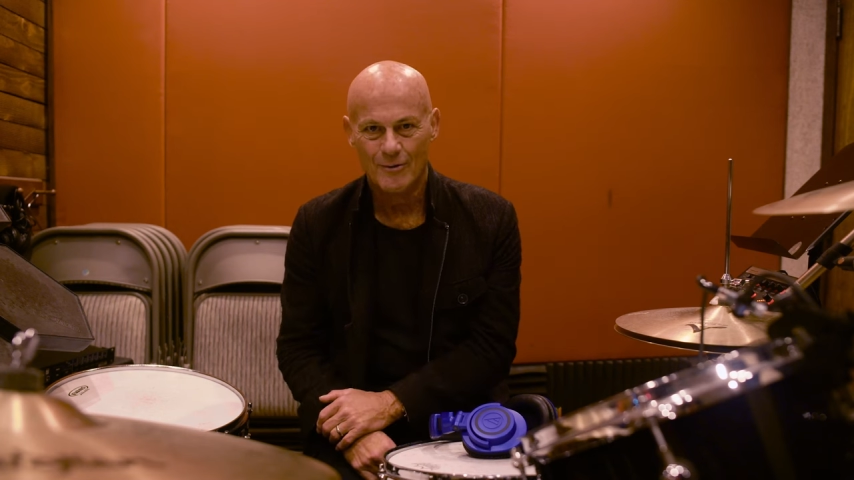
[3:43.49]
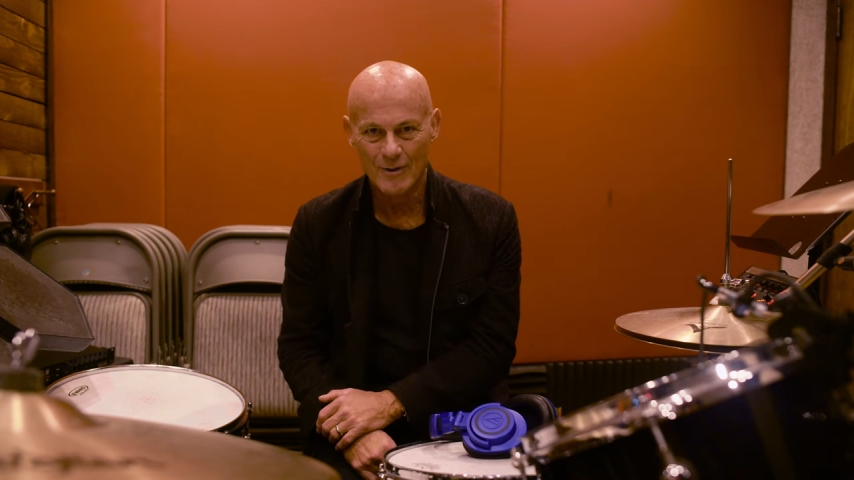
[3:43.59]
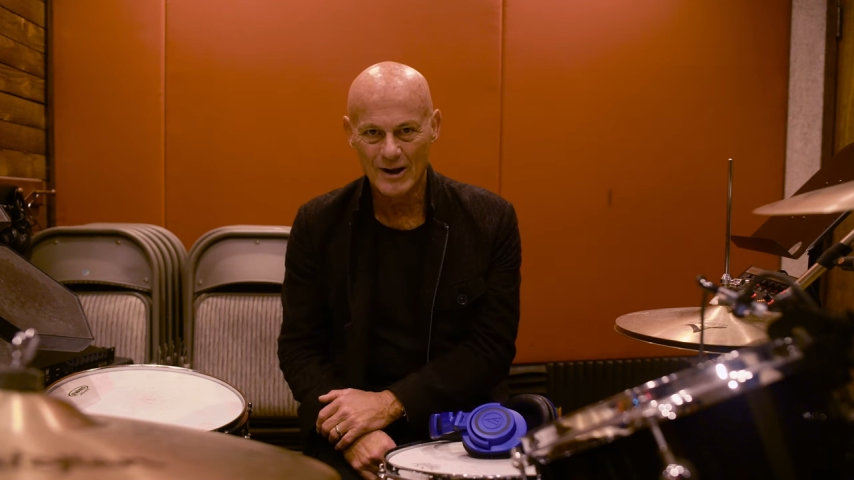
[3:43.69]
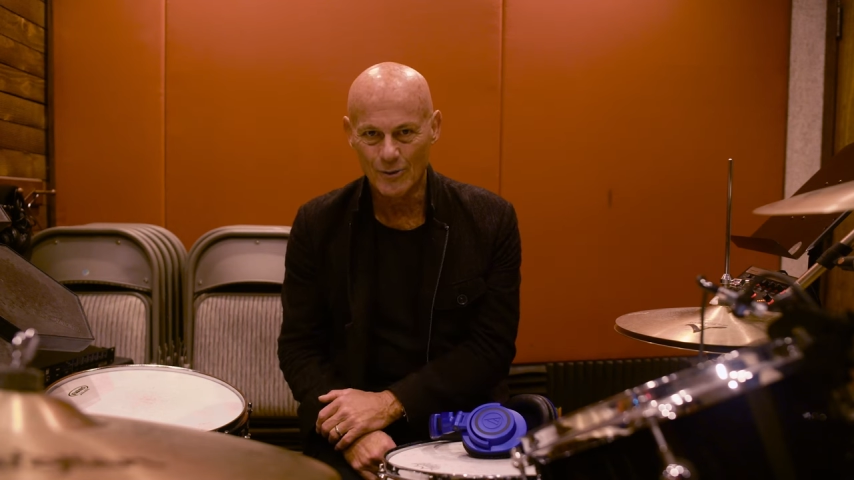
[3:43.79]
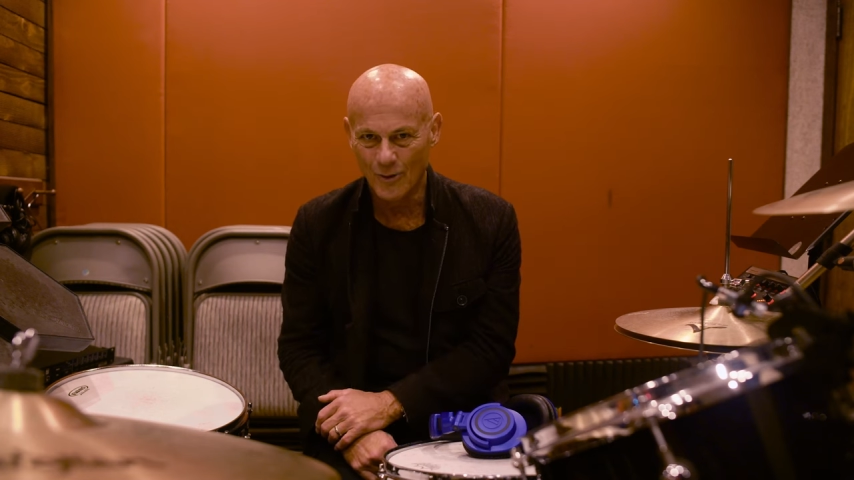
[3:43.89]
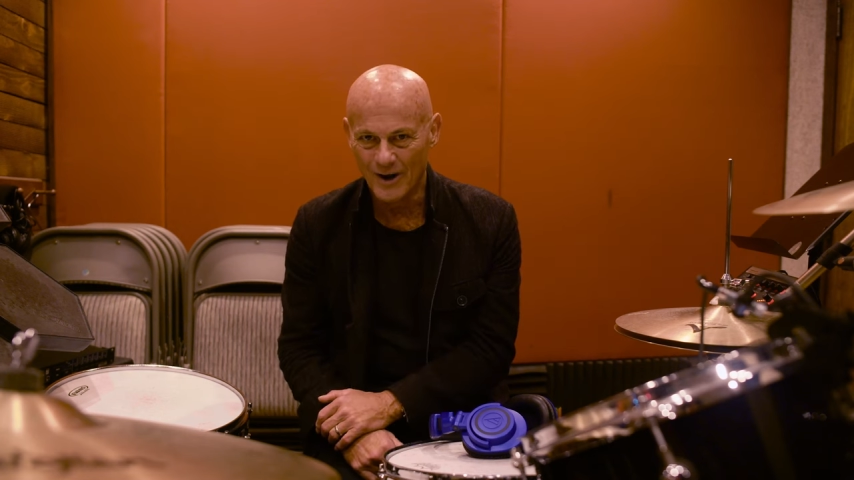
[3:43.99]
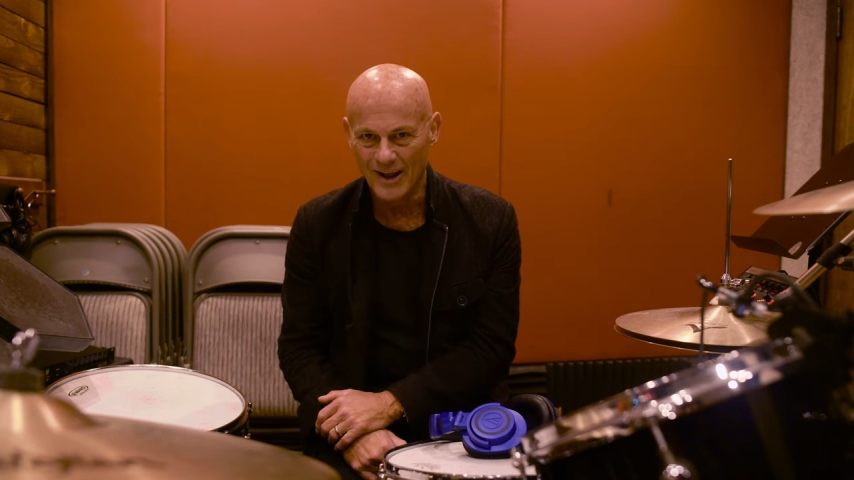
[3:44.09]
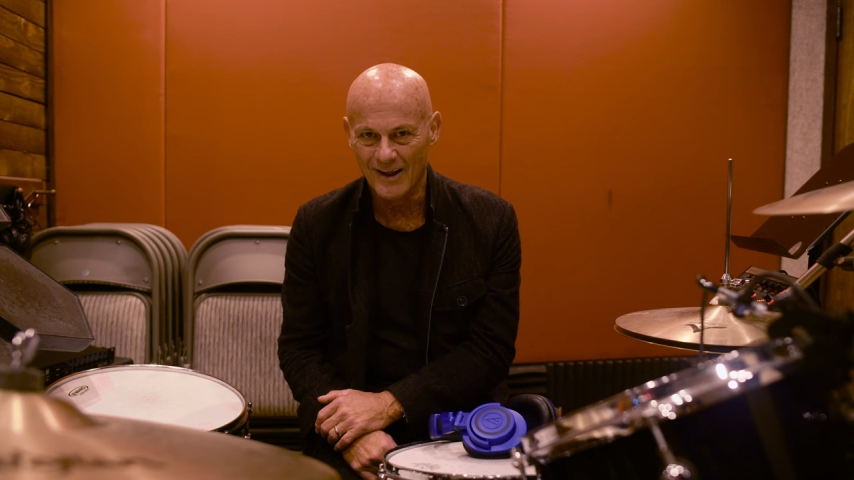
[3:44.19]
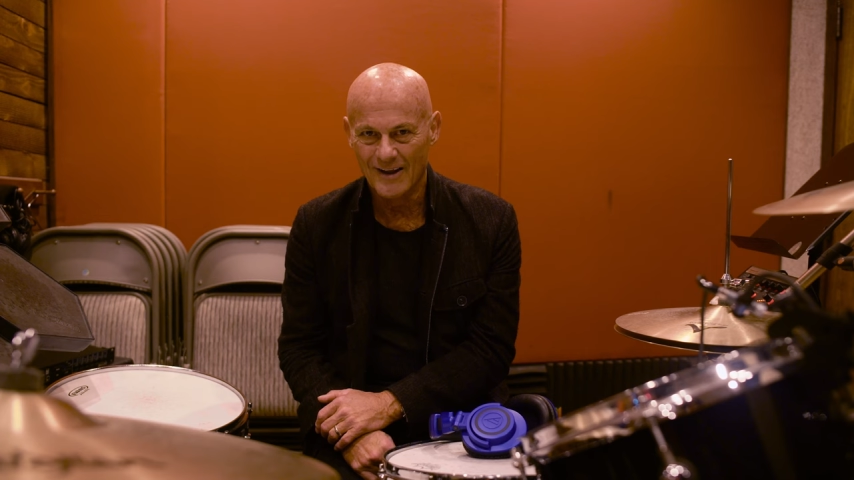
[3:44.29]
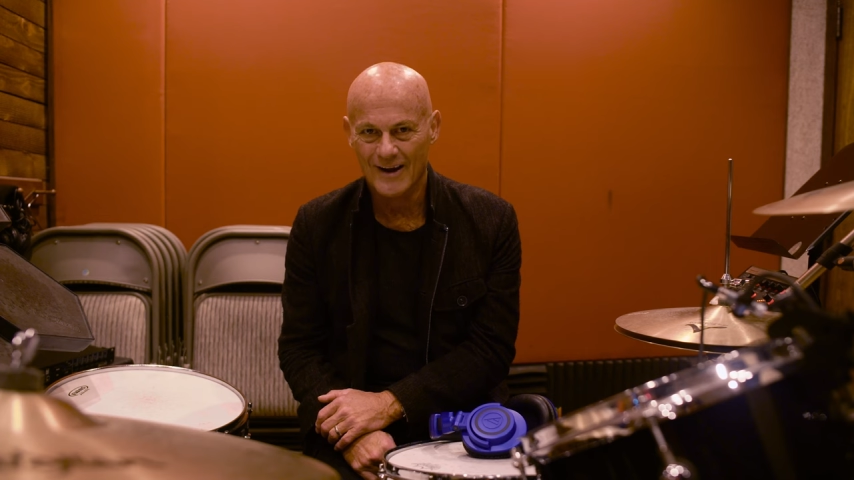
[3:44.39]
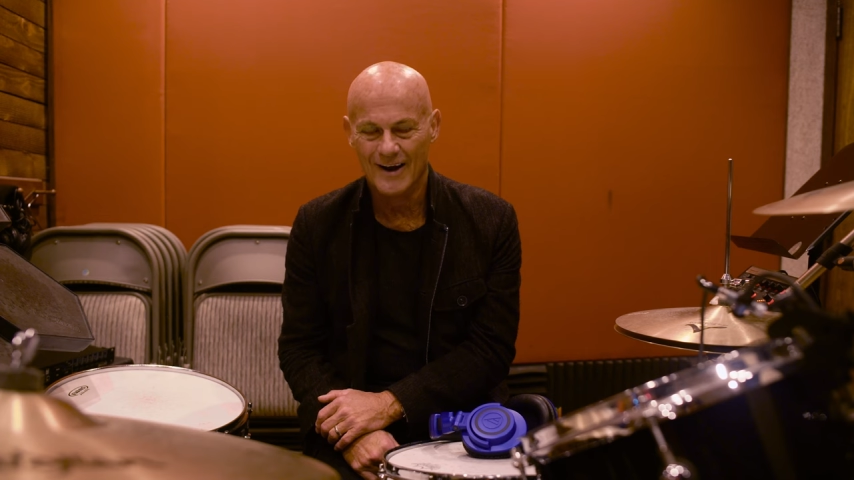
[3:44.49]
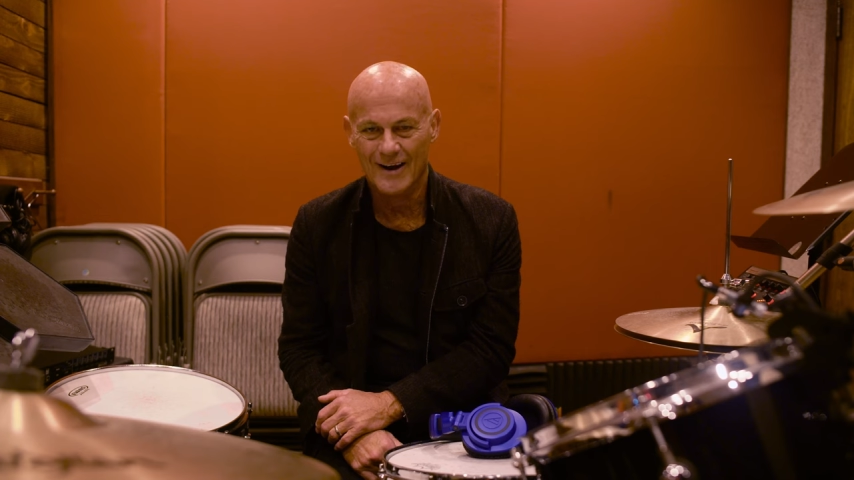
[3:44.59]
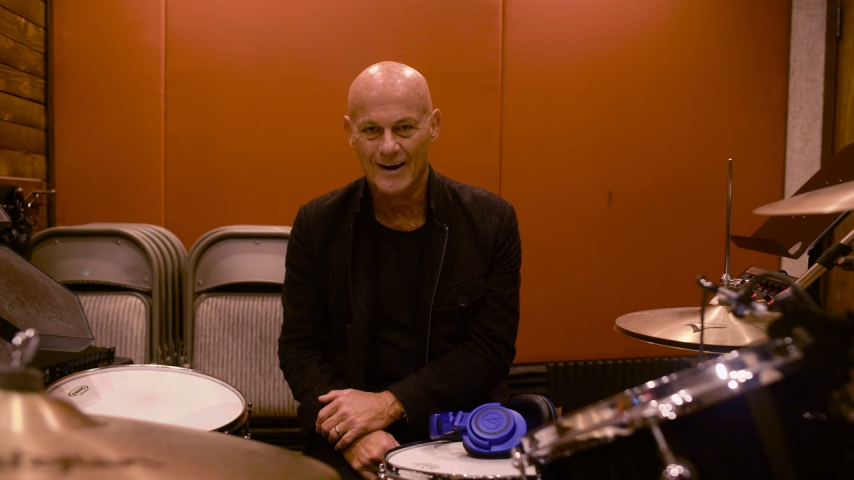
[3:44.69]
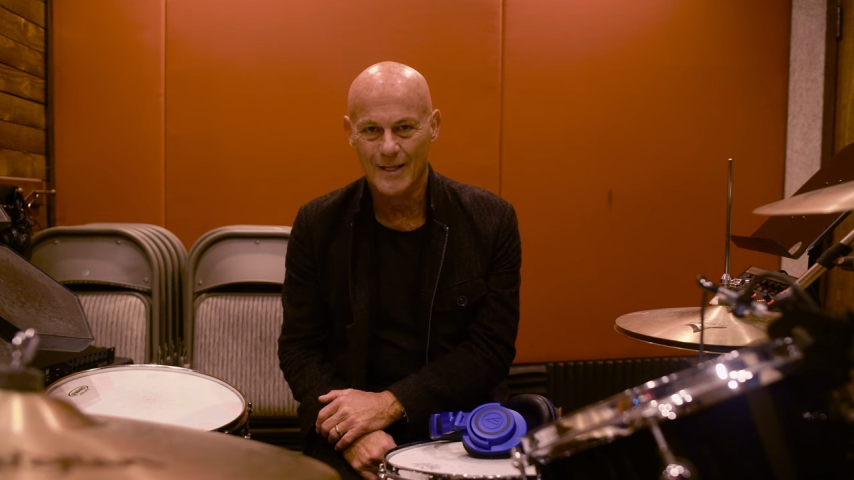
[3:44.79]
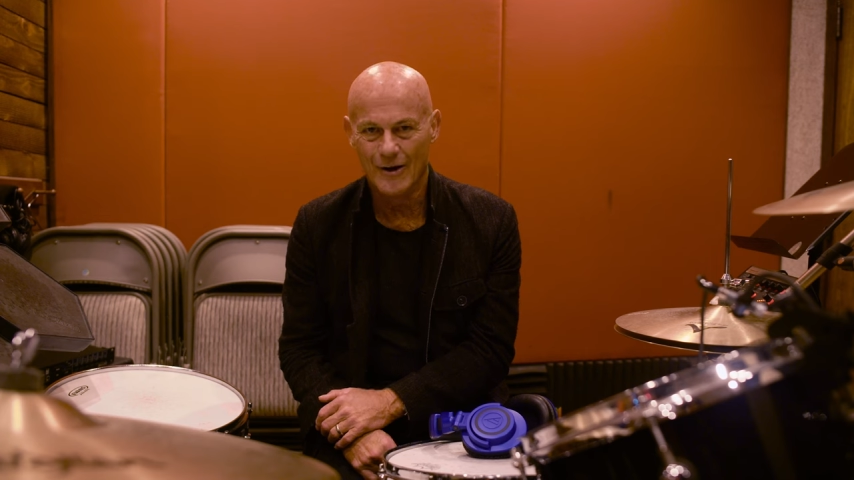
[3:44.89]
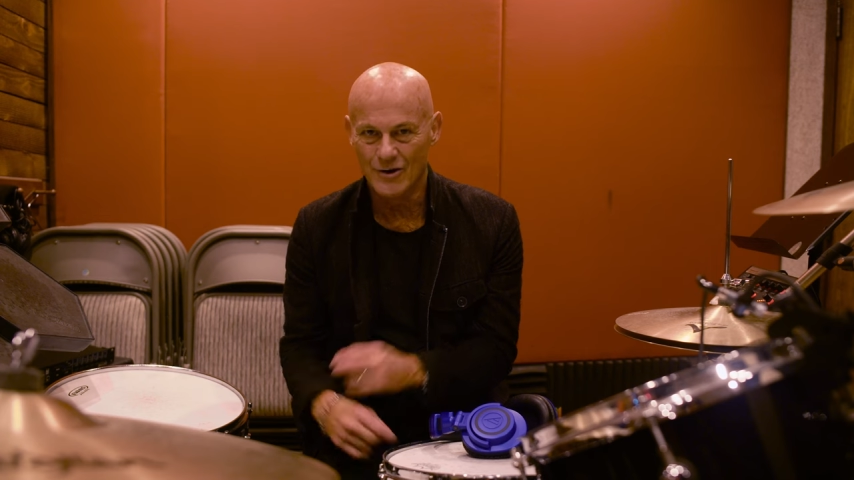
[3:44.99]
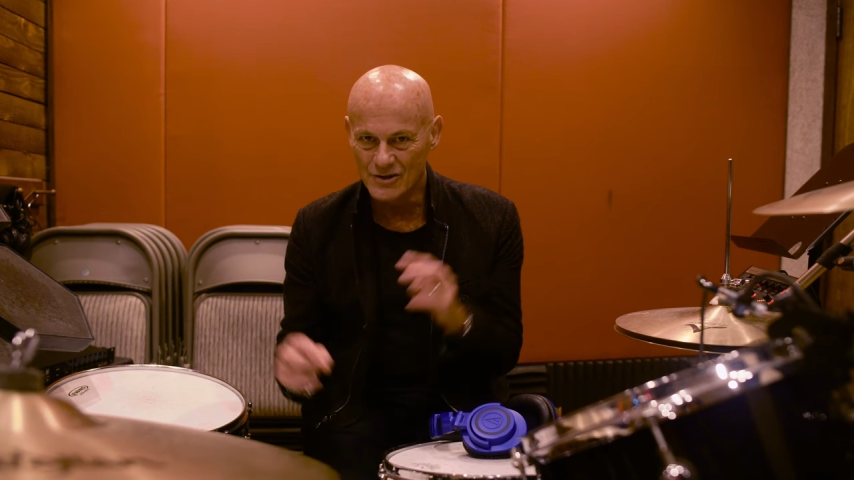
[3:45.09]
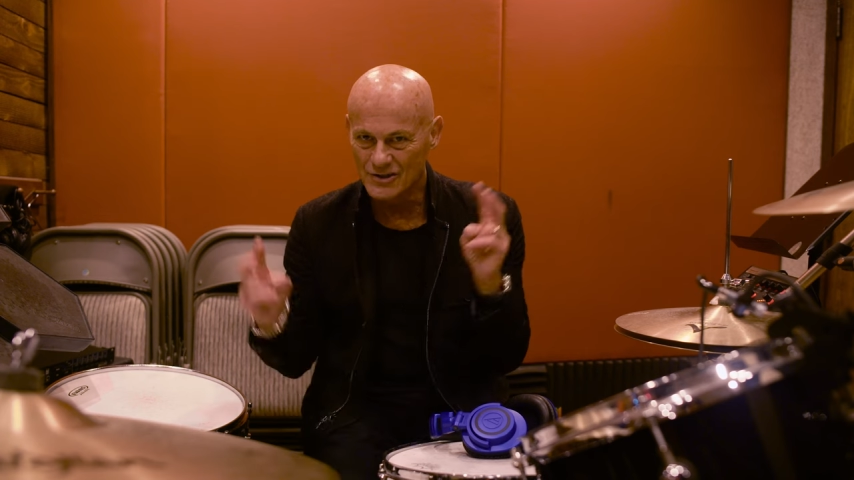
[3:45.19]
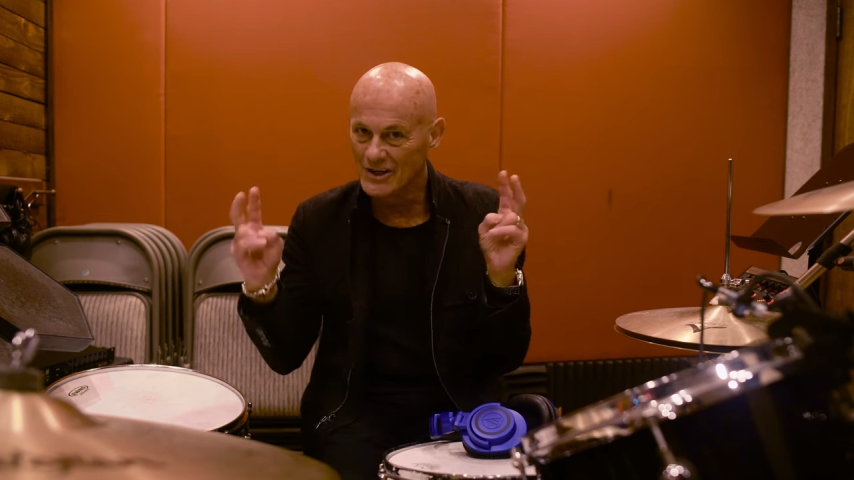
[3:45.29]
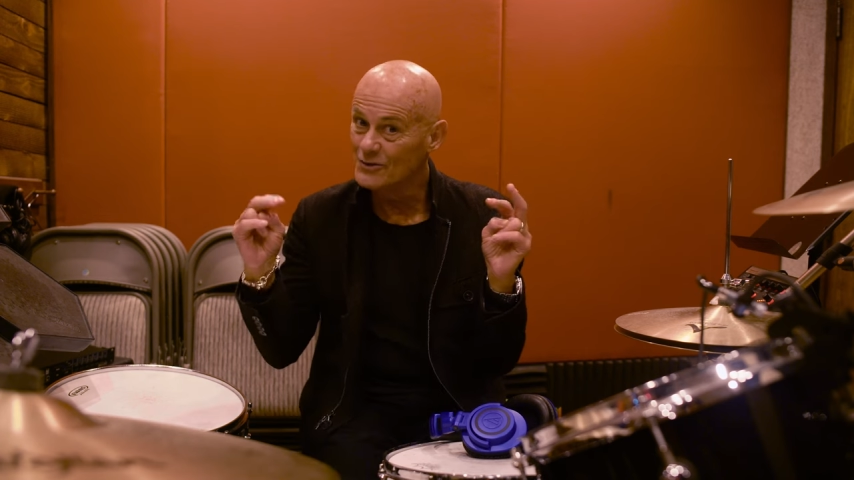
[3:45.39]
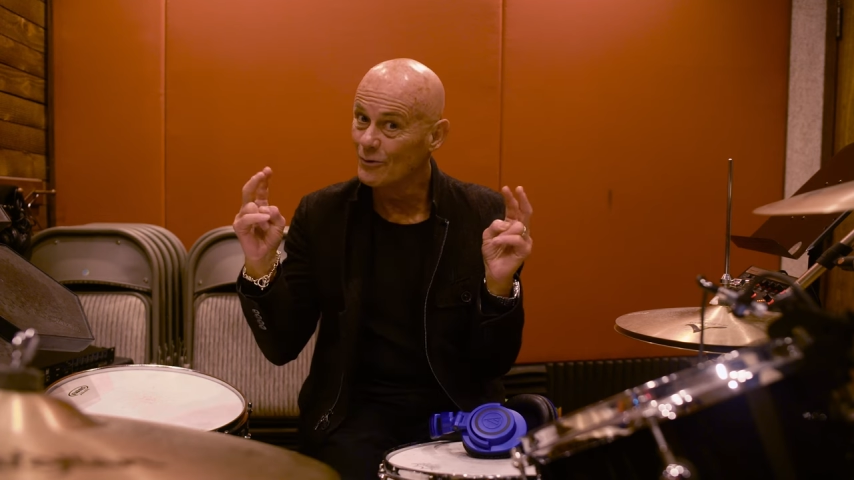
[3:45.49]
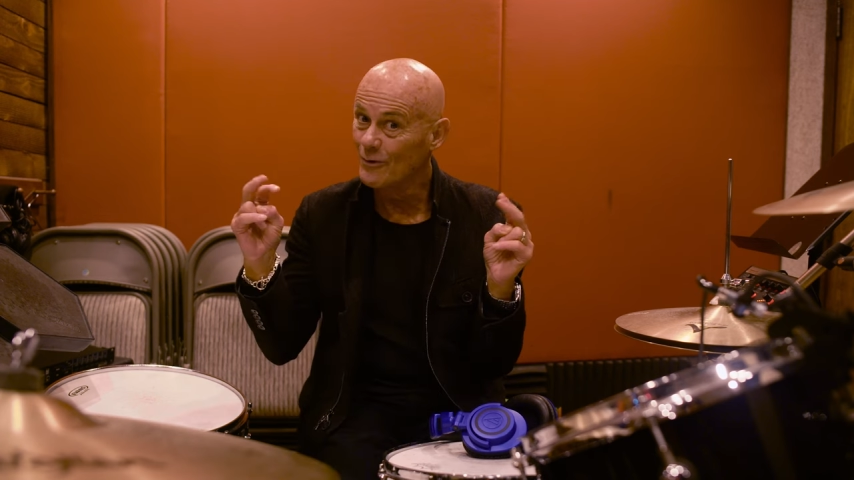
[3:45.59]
recording uh, our sizzle